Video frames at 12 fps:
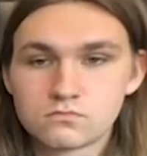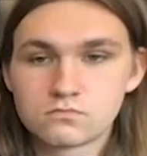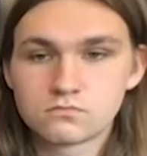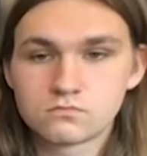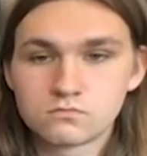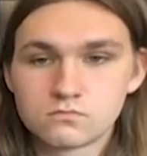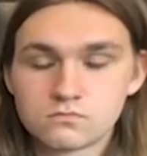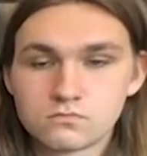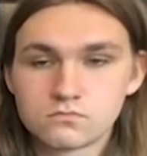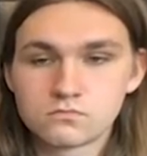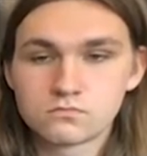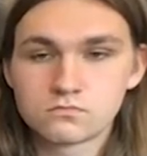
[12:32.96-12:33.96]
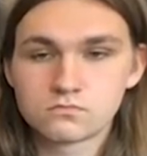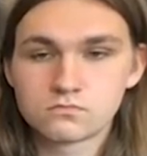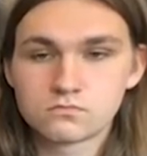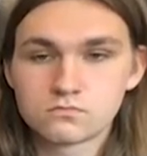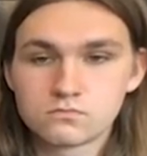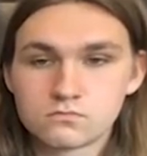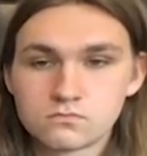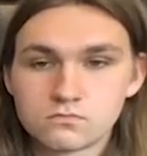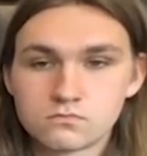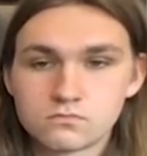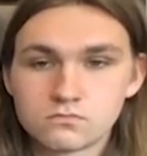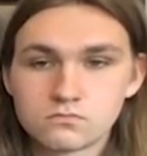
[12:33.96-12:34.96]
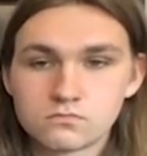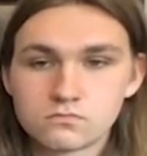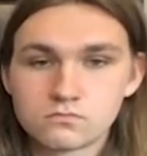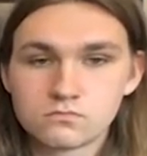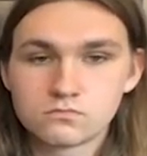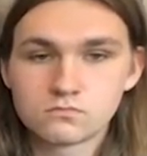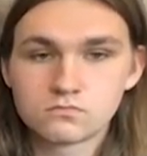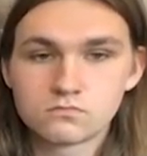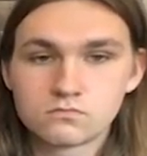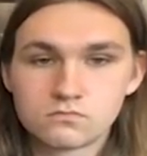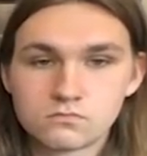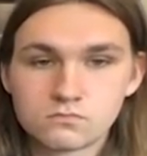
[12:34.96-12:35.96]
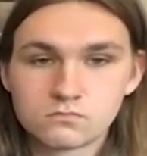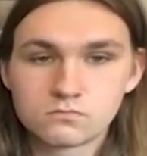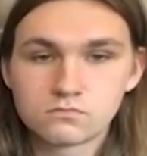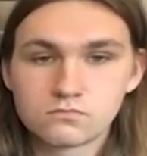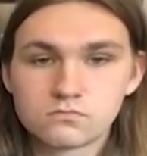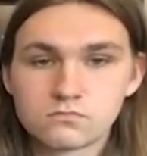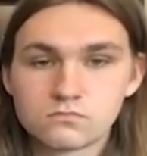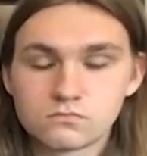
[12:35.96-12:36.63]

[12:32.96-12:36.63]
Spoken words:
(silent)